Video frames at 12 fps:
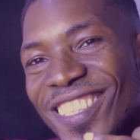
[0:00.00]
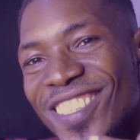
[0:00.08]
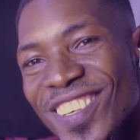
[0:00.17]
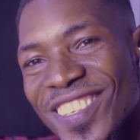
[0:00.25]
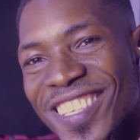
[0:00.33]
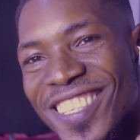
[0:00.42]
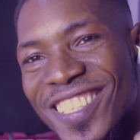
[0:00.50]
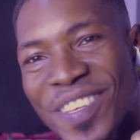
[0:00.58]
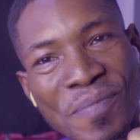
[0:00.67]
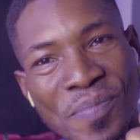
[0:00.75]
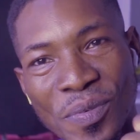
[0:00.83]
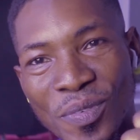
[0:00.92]
Just
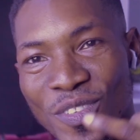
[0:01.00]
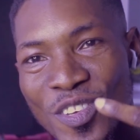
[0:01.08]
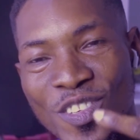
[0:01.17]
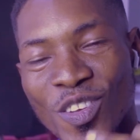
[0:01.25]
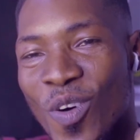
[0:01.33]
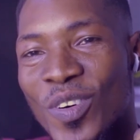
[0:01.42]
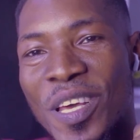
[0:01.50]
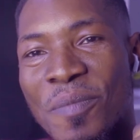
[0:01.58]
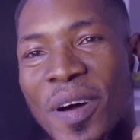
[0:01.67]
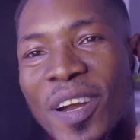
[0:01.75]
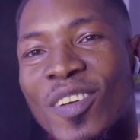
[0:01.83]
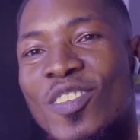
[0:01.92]
simple. Just call
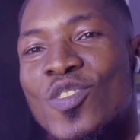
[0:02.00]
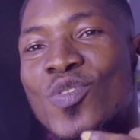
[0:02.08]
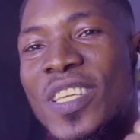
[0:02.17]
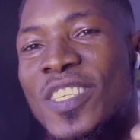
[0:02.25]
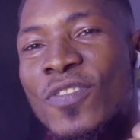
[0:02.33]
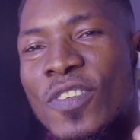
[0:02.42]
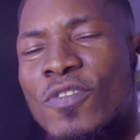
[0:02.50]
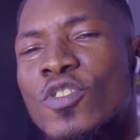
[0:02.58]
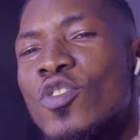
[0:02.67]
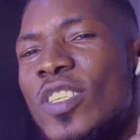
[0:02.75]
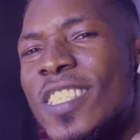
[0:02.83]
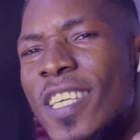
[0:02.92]
them around the
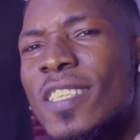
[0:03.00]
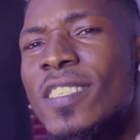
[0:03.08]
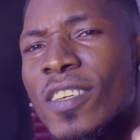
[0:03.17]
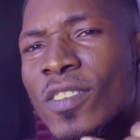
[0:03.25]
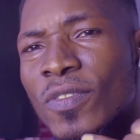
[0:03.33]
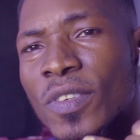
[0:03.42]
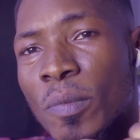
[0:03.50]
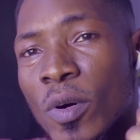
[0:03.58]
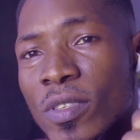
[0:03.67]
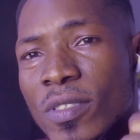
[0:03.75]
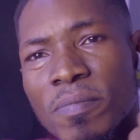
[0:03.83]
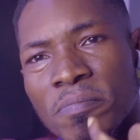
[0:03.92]
25th to the 30th of the
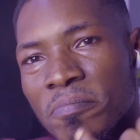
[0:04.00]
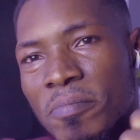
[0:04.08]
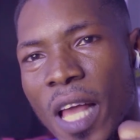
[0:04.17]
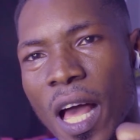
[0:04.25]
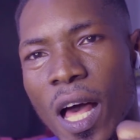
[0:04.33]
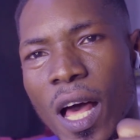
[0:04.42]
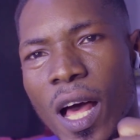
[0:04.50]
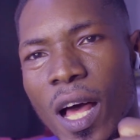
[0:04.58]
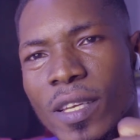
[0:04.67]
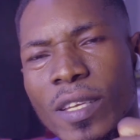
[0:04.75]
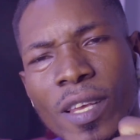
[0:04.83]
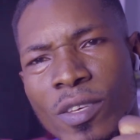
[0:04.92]
month.
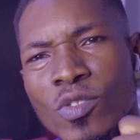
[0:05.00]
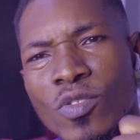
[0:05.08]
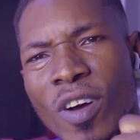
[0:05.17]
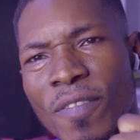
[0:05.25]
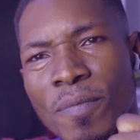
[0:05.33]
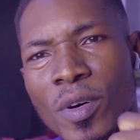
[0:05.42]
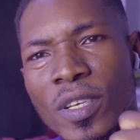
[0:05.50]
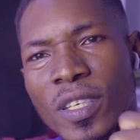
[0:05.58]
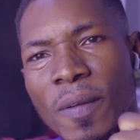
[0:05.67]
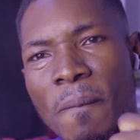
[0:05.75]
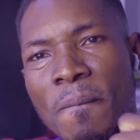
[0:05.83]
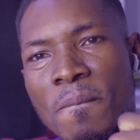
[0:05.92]
They tend to have money.
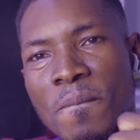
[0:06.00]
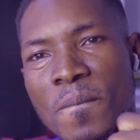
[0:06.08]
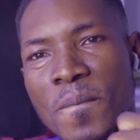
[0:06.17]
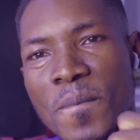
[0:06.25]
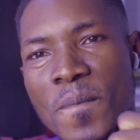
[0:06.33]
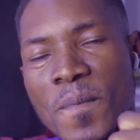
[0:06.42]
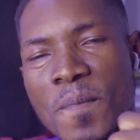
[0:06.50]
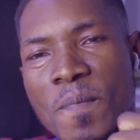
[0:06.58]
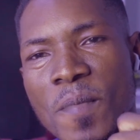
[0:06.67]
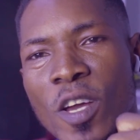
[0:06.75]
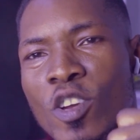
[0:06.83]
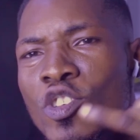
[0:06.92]

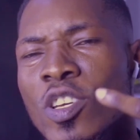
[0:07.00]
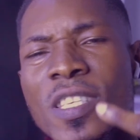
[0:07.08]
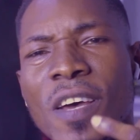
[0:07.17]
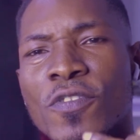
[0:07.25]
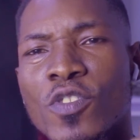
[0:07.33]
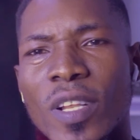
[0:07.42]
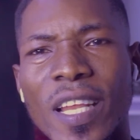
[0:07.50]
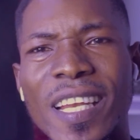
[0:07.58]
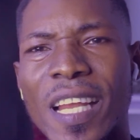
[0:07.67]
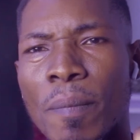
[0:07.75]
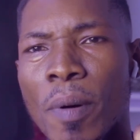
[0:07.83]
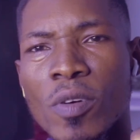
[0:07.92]
You just have to learn
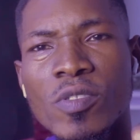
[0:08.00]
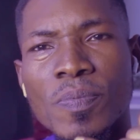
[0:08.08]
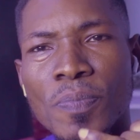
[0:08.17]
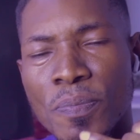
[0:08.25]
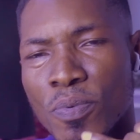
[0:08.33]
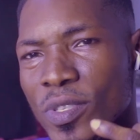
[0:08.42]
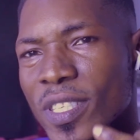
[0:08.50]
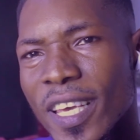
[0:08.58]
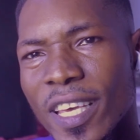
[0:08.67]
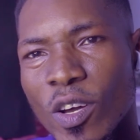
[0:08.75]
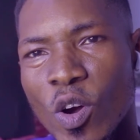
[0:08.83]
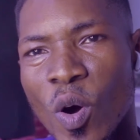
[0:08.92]
about people's
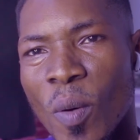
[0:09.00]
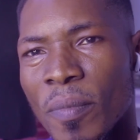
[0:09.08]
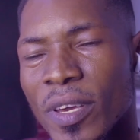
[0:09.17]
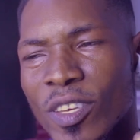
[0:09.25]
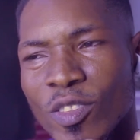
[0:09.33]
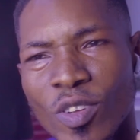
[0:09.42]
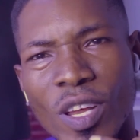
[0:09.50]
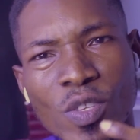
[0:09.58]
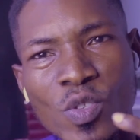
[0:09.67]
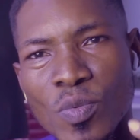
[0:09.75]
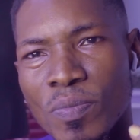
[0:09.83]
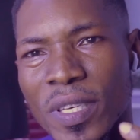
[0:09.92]
income in order
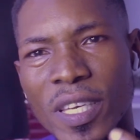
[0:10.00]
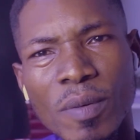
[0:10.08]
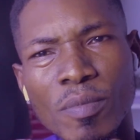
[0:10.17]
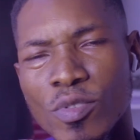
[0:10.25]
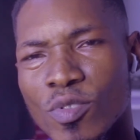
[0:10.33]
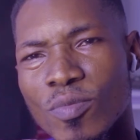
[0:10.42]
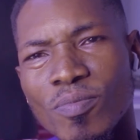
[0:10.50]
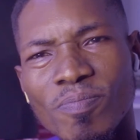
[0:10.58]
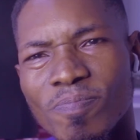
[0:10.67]
to be able to.